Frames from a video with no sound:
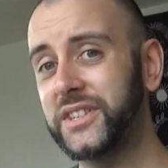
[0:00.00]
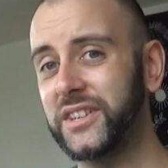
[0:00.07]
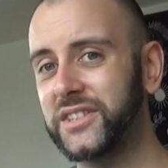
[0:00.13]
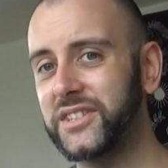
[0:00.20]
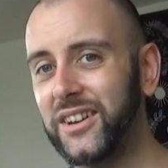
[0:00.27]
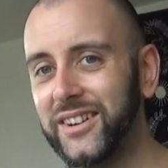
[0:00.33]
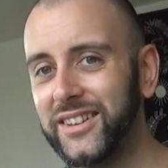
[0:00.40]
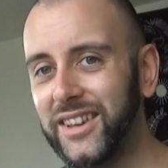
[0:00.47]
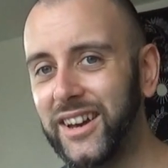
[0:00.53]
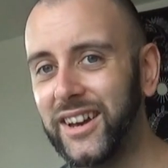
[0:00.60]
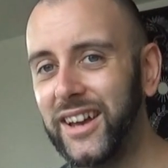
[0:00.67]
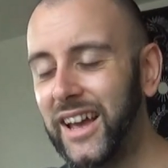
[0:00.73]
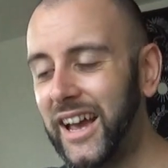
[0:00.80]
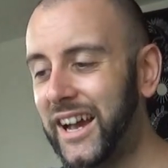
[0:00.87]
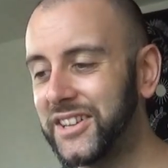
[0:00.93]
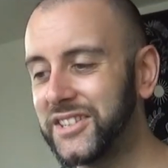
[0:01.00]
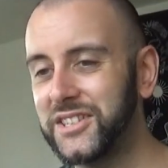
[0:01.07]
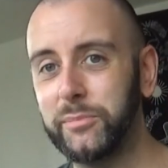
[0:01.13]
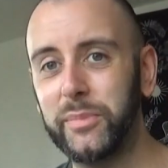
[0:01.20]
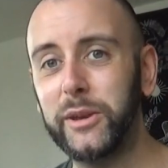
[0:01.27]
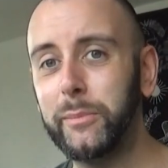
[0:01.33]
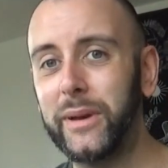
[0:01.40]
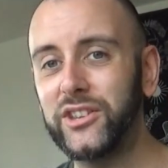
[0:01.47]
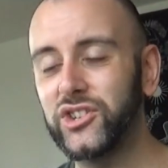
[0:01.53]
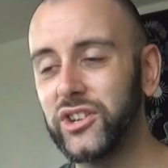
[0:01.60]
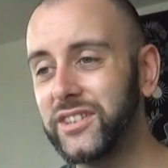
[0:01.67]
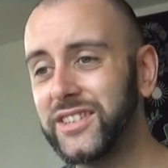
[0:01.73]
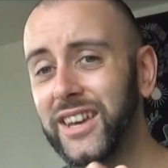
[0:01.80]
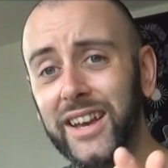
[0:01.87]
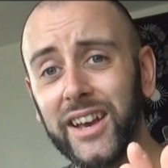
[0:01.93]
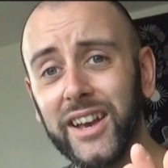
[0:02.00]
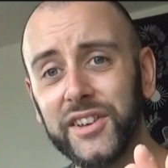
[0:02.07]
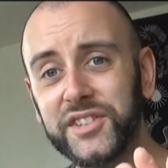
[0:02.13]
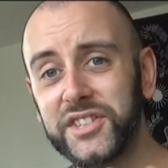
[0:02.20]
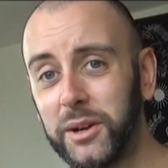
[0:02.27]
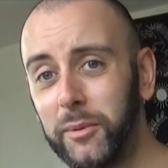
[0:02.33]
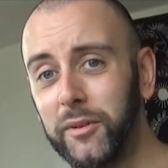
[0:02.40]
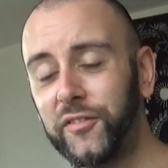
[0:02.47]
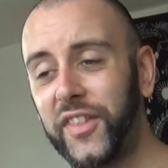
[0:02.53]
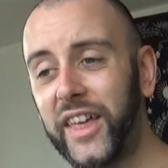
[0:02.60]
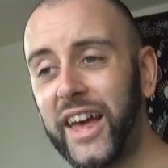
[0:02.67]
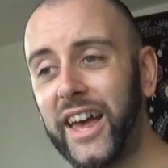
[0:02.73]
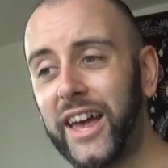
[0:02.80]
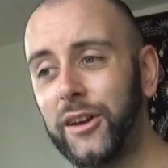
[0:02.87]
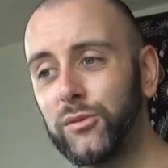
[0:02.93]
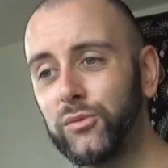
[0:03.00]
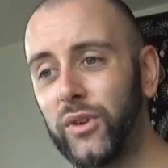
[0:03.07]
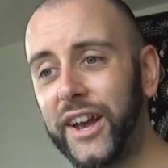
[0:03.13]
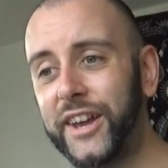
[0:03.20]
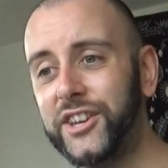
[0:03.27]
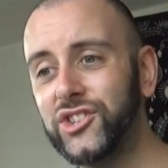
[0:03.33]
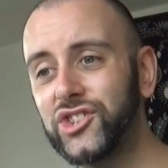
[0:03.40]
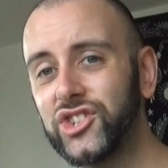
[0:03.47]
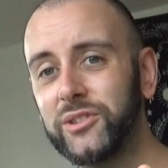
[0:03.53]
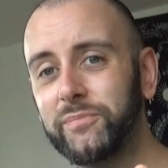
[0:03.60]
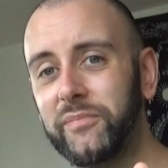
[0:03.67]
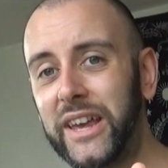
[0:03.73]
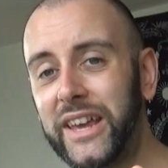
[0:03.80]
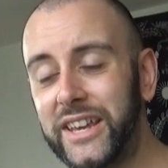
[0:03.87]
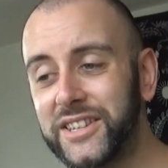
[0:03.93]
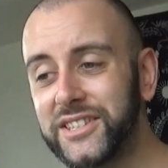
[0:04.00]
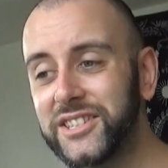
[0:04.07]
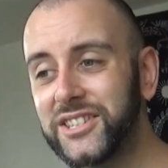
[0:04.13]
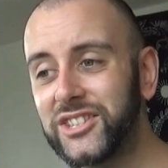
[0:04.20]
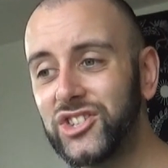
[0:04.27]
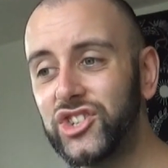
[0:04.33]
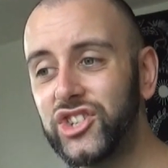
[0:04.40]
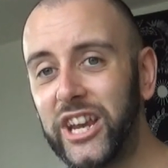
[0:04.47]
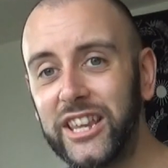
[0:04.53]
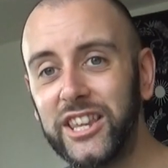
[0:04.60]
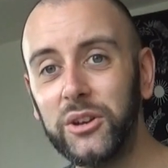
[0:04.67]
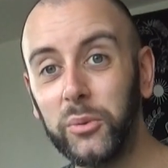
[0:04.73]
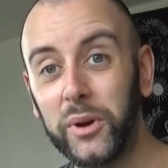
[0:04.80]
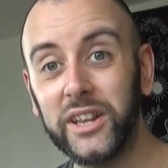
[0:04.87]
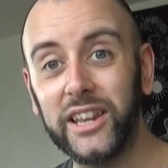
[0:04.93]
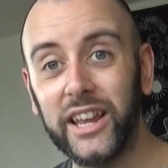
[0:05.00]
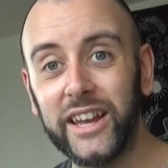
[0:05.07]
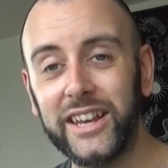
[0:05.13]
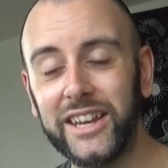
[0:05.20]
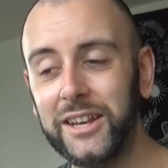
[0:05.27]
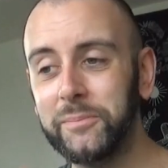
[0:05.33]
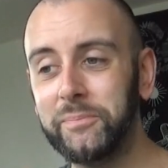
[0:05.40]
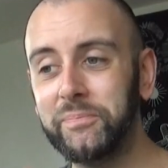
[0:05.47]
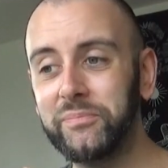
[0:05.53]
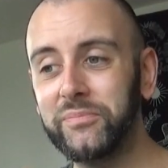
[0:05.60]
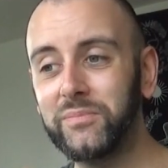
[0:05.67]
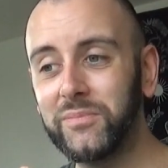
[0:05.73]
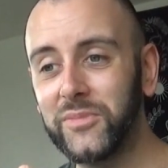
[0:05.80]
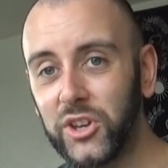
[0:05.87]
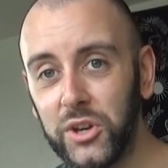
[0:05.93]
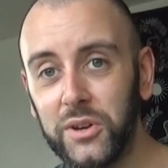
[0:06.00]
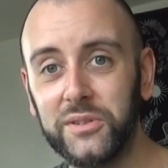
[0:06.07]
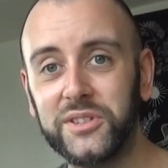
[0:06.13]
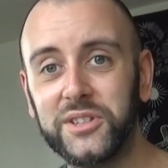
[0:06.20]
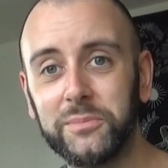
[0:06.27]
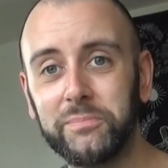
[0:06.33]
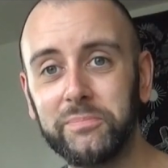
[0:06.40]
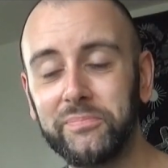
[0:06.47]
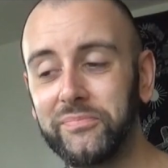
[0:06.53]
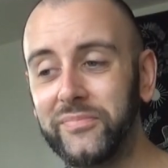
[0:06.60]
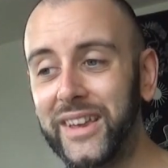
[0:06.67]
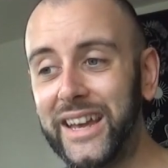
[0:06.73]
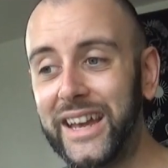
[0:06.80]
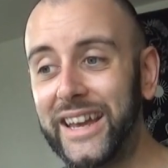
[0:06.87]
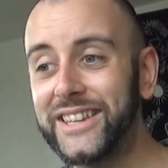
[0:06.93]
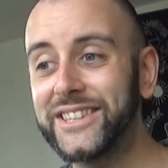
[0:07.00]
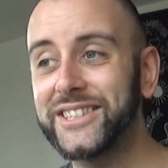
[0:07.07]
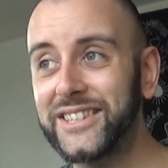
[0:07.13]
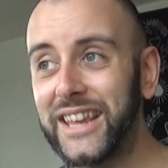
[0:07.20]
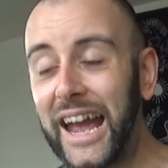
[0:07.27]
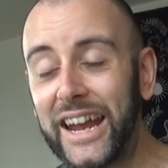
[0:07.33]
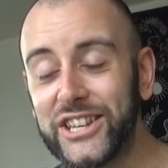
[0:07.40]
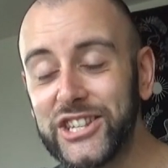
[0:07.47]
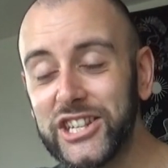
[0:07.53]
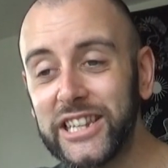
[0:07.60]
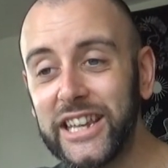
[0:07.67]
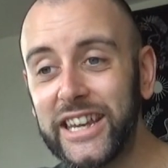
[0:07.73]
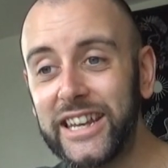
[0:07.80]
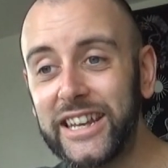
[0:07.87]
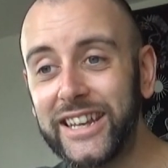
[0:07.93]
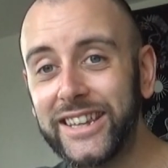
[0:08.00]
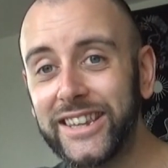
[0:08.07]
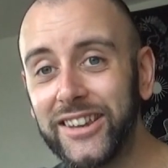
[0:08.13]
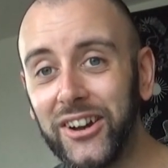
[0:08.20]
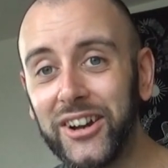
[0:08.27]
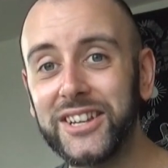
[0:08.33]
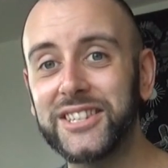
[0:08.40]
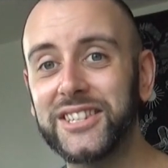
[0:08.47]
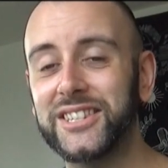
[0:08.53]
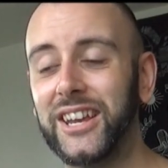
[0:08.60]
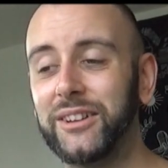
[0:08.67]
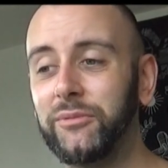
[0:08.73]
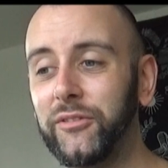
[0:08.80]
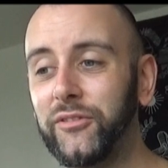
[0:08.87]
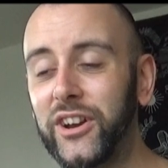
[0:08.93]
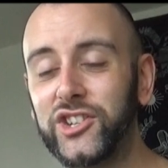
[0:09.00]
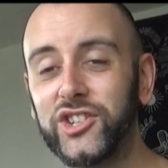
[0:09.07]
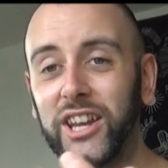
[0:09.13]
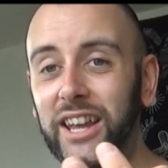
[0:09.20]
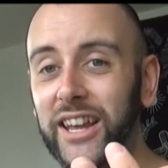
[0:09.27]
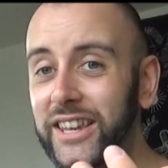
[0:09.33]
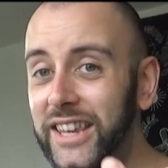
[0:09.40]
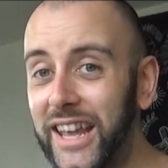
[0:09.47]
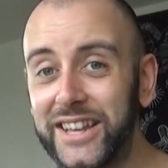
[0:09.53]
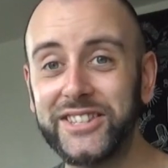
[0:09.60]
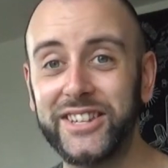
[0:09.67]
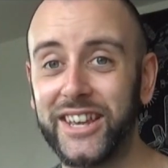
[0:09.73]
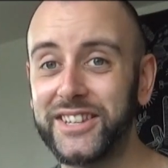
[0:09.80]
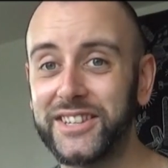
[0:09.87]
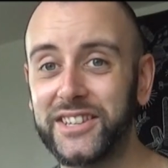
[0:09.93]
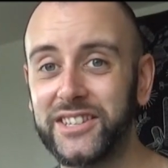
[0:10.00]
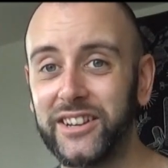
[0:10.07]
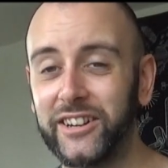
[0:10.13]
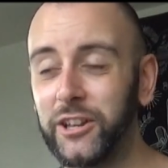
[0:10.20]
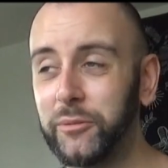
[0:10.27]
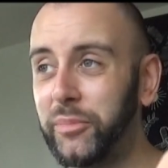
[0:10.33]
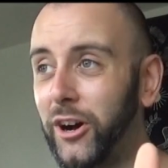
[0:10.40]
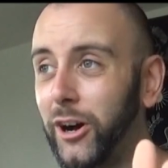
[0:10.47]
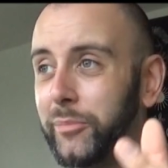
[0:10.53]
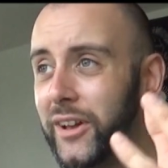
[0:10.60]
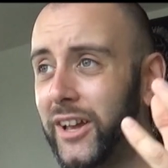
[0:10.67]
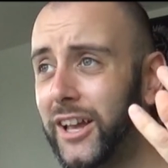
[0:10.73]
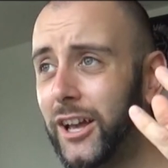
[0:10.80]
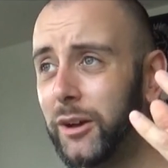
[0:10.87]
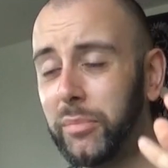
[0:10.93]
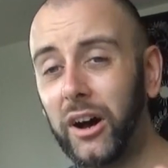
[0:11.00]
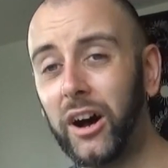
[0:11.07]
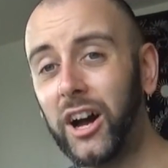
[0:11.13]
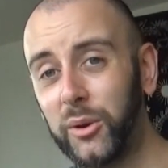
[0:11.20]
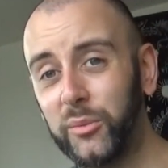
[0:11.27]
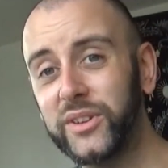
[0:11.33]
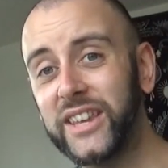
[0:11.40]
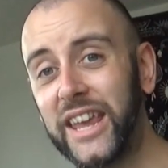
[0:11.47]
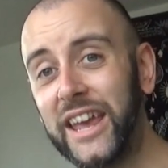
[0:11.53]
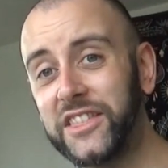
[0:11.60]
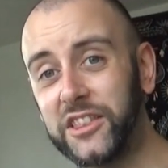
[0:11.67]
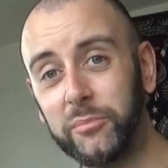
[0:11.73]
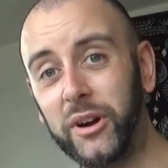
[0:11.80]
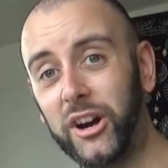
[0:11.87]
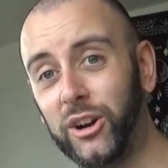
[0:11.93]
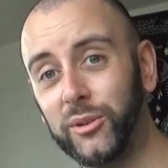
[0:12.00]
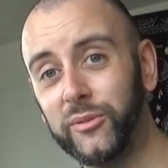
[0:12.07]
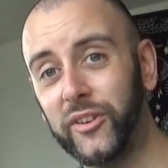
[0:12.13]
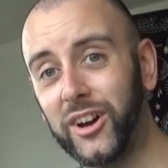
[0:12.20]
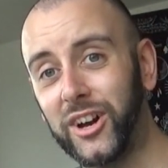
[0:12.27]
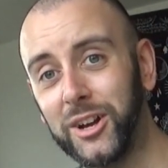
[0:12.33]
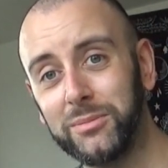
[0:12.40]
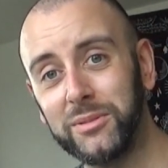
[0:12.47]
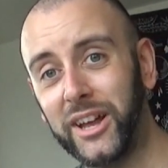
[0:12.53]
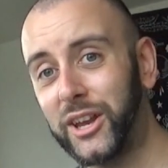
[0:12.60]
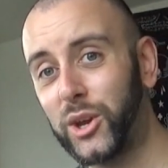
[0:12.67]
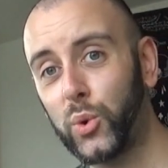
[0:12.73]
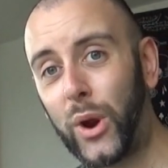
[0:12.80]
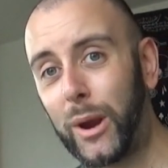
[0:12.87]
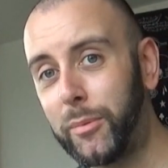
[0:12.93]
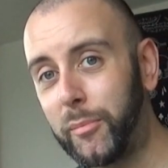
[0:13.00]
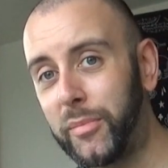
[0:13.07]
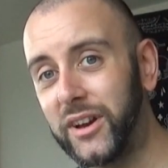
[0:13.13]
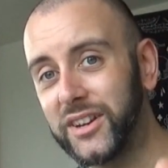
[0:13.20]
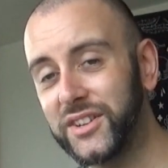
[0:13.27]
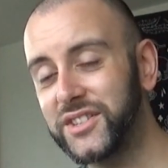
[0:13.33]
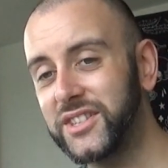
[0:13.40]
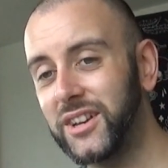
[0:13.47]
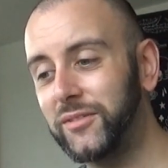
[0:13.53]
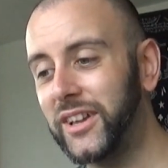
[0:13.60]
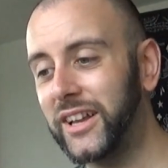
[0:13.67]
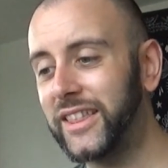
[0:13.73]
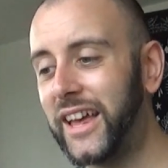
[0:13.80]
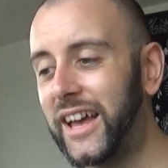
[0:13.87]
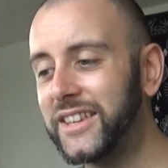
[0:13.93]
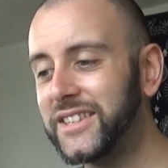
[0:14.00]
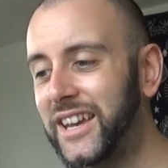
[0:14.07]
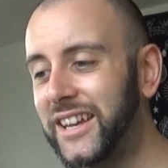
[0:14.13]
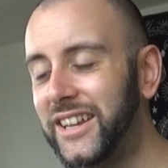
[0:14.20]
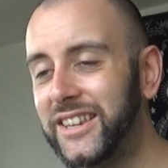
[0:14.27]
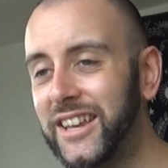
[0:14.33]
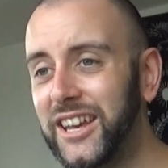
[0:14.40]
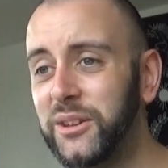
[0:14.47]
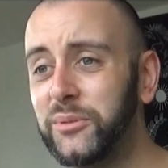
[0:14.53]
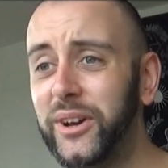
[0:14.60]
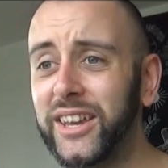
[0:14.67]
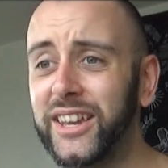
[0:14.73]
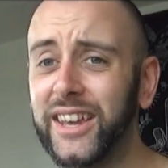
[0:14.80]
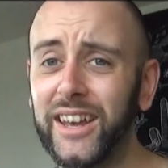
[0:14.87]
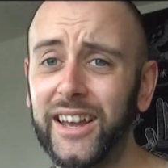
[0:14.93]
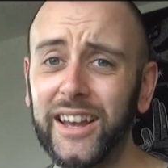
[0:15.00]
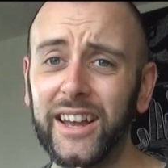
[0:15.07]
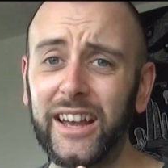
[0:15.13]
cider has to be mentioned. Some of their range is genuinely good. It's actually nice and refreshing. Yes, it is a cider pop, but I would get them over like Crapperberg and stuff like that any day of the week.